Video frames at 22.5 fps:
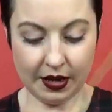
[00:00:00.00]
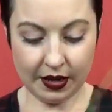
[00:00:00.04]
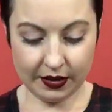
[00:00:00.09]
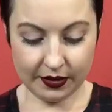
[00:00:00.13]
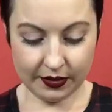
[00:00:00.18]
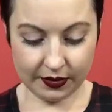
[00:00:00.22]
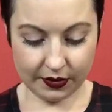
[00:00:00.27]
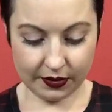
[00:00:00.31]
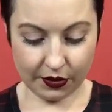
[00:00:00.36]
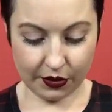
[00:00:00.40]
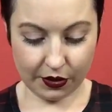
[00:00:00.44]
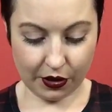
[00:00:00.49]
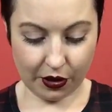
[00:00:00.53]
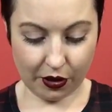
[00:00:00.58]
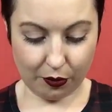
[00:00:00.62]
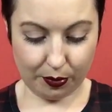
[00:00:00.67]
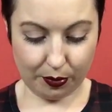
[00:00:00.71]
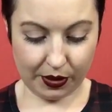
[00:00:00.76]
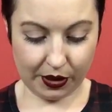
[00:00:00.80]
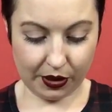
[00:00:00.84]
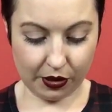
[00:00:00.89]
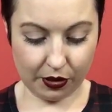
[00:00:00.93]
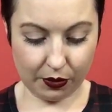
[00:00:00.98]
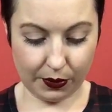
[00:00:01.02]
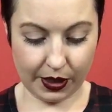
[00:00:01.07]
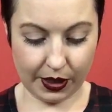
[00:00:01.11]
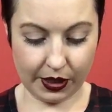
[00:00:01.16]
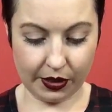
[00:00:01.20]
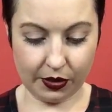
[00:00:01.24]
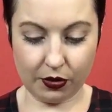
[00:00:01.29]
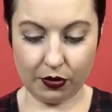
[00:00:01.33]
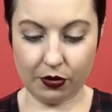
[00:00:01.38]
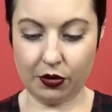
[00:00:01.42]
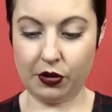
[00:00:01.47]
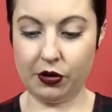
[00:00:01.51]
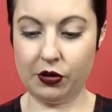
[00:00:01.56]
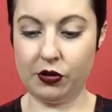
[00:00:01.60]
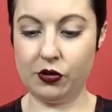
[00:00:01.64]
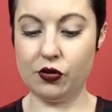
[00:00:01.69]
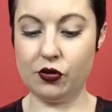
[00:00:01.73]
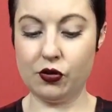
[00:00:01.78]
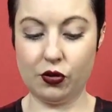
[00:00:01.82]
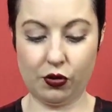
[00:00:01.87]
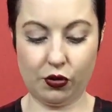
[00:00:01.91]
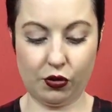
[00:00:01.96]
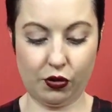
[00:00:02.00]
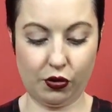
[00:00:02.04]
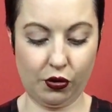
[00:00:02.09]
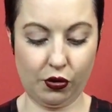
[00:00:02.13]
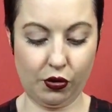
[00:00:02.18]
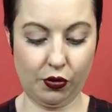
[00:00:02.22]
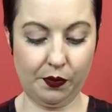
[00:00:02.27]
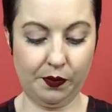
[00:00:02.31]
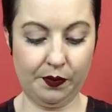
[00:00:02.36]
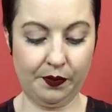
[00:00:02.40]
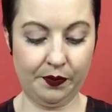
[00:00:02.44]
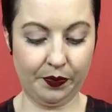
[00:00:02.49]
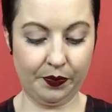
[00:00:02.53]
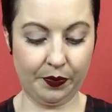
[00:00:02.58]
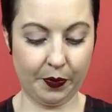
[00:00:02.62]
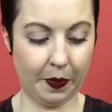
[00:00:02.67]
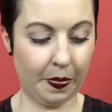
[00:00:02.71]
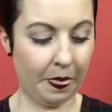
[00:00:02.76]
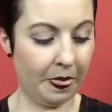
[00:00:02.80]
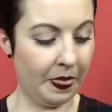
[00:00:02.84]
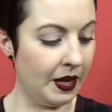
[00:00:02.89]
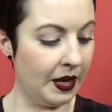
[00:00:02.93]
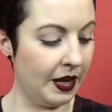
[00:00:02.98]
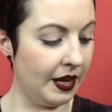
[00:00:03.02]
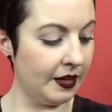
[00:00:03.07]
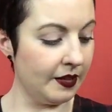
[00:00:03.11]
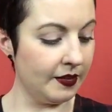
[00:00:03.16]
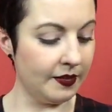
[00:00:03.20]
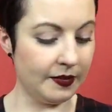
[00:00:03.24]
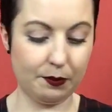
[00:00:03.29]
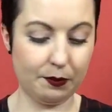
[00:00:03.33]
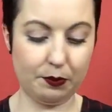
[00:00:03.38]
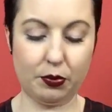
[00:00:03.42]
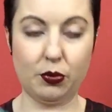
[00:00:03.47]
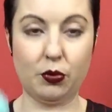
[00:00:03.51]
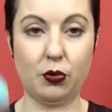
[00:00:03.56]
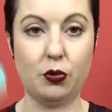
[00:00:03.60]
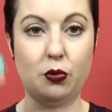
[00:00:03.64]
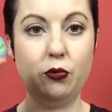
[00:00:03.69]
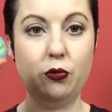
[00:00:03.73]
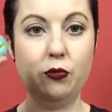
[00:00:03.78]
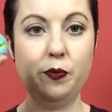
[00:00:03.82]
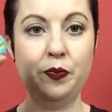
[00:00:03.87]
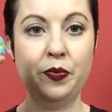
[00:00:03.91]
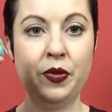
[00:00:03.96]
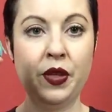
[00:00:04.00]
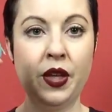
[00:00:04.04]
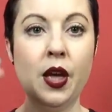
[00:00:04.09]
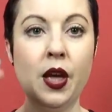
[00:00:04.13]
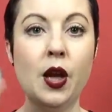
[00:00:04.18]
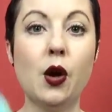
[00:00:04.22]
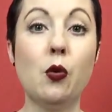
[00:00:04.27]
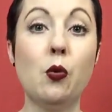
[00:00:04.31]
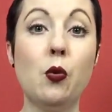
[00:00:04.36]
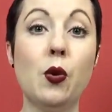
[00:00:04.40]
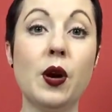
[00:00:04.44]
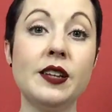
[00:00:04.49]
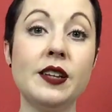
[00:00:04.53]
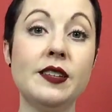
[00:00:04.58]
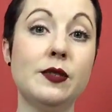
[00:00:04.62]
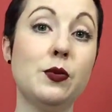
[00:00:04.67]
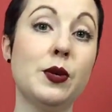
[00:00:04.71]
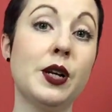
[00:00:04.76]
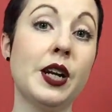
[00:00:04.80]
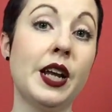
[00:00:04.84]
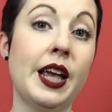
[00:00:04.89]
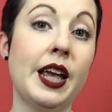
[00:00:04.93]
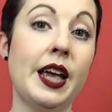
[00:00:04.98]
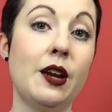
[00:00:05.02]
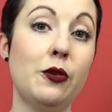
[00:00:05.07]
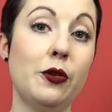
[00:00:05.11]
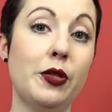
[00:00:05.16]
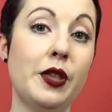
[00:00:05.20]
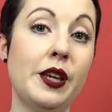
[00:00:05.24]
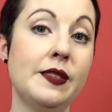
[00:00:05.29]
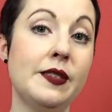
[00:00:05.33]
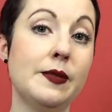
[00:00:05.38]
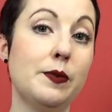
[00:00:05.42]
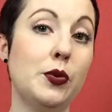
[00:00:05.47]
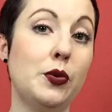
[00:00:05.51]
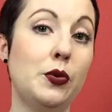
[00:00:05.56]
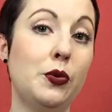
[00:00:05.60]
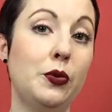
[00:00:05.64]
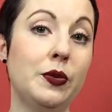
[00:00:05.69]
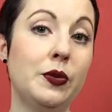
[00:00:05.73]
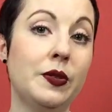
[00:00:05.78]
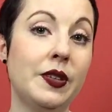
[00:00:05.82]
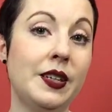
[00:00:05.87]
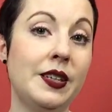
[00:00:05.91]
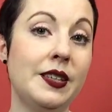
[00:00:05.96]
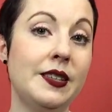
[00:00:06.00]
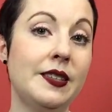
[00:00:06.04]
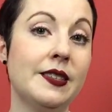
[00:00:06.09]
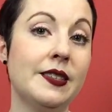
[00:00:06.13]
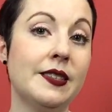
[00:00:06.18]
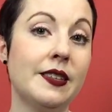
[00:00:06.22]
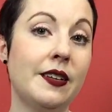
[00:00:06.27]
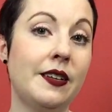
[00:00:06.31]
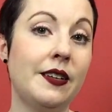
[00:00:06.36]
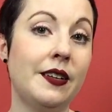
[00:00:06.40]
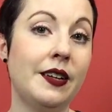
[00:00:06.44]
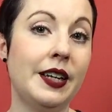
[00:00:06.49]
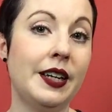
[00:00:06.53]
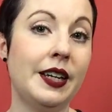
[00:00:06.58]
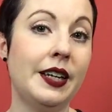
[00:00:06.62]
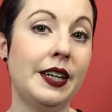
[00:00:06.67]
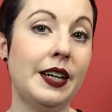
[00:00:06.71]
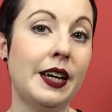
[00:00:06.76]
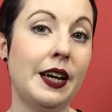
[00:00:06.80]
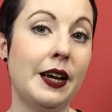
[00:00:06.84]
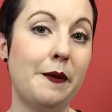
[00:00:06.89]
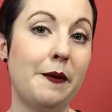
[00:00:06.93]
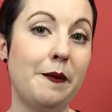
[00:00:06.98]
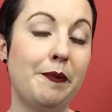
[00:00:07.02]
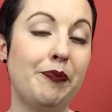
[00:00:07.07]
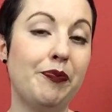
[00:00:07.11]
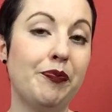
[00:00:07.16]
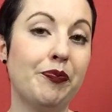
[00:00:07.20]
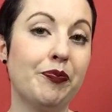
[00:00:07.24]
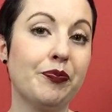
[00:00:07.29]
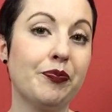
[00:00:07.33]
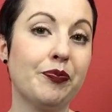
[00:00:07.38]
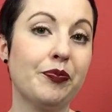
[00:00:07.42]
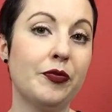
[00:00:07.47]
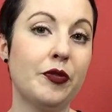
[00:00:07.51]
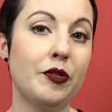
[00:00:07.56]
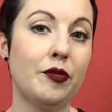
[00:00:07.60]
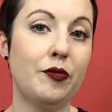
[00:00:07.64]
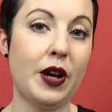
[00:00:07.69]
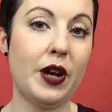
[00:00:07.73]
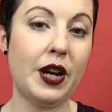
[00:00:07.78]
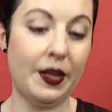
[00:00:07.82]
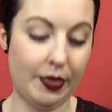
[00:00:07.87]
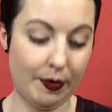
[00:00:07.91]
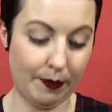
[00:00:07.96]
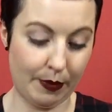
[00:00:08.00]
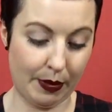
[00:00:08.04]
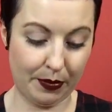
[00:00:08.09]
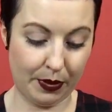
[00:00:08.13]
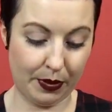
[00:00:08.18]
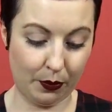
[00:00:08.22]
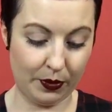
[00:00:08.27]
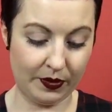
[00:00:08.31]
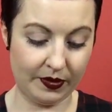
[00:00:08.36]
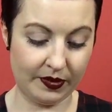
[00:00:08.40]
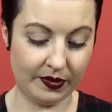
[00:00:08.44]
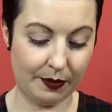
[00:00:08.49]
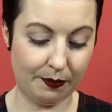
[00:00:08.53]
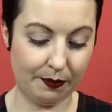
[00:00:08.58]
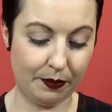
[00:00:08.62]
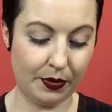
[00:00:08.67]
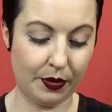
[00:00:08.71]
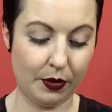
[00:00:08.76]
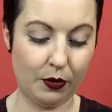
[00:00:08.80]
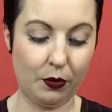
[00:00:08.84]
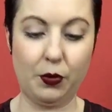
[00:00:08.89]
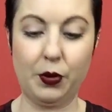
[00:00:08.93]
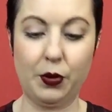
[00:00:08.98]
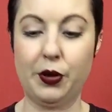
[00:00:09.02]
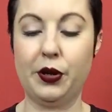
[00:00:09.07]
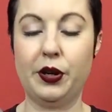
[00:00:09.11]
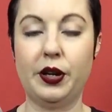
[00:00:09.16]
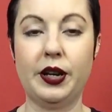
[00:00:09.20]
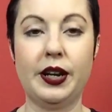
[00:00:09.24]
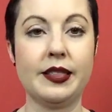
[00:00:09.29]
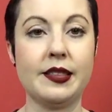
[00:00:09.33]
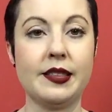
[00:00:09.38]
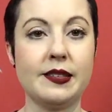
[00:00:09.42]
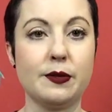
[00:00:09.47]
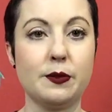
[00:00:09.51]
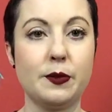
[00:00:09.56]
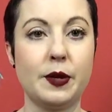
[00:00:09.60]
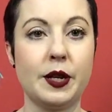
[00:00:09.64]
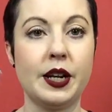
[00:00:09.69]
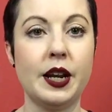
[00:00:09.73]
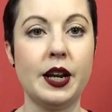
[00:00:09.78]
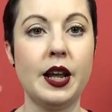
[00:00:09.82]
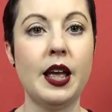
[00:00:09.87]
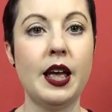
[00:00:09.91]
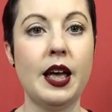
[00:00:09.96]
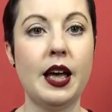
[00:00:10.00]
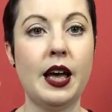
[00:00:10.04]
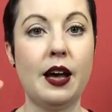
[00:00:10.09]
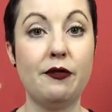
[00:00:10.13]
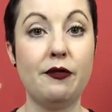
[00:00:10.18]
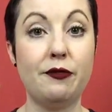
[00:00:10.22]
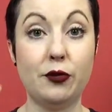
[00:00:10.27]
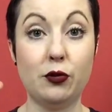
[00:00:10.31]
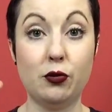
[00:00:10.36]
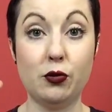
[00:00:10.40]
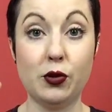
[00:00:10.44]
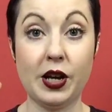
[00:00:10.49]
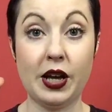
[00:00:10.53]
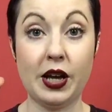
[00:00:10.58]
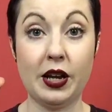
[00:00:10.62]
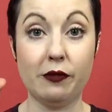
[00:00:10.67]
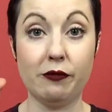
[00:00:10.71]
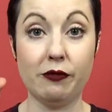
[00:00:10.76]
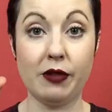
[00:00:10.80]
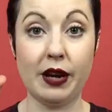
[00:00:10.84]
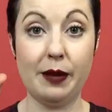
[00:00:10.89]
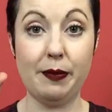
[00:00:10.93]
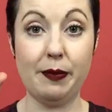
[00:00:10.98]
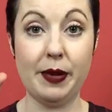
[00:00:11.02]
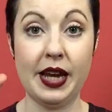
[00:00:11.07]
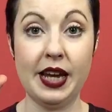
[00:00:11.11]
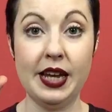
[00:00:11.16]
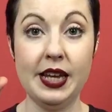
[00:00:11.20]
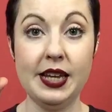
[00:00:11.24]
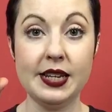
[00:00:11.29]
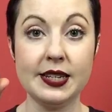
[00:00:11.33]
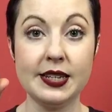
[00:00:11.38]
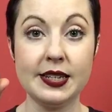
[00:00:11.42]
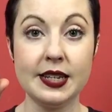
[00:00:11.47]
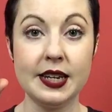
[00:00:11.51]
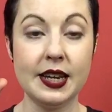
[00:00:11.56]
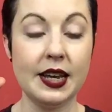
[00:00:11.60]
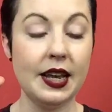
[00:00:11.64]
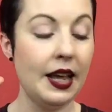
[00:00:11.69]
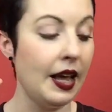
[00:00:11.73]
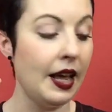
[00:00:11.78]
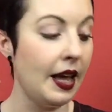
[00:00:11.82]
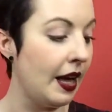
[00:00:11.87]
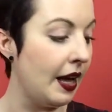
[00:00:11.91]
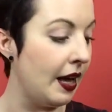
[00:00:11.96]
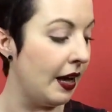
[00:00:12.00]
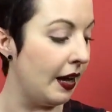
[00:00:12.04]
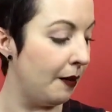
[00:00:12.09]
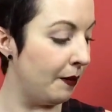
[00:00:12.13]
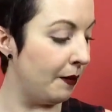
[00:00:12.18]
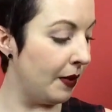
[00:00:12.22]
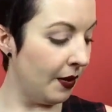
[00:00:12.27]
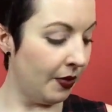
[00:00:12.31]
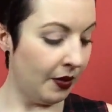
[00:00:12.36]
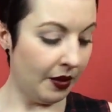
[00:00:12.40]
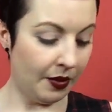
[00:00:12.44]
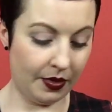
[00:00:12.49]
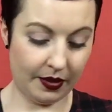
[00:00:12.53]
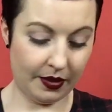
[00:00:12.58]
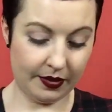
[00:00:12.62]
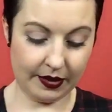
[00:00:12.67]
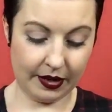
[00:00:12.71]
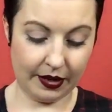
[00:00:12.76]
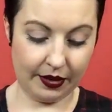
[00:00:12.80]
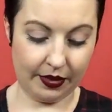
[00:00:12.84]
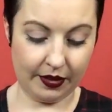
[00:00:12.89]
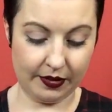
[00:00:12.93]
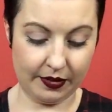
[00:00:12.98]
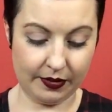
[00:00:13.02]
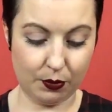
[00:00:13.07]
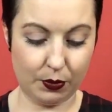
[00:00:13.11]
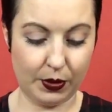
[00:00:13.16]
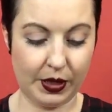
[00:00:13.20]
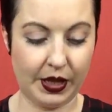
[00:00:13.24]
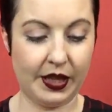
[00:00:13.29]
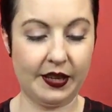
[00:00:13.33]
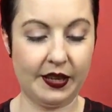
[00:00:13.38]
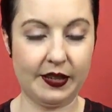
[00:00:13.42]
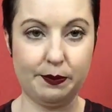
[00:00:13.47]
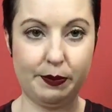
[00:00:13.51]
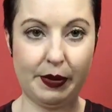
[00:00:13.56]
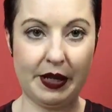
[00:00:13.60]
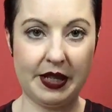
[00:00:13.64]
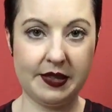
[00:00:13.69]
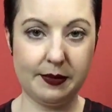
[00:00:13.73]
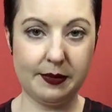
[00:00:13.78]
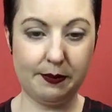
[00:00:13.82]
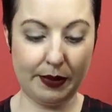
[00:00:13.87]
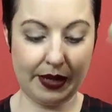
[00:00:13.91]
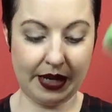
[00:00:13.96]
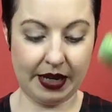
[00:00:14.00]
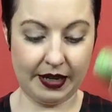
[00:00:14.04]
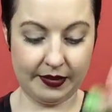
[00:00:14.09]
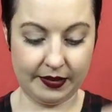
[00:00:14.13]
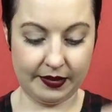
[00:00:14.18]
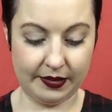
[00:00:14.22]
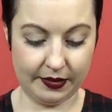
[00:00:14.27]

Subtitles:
So I'll be going on to the next ball. What I did when I had all these balls is I divided them up. There were some that were like this one, a full colour repeat, and then there's others where there's bits and pieces.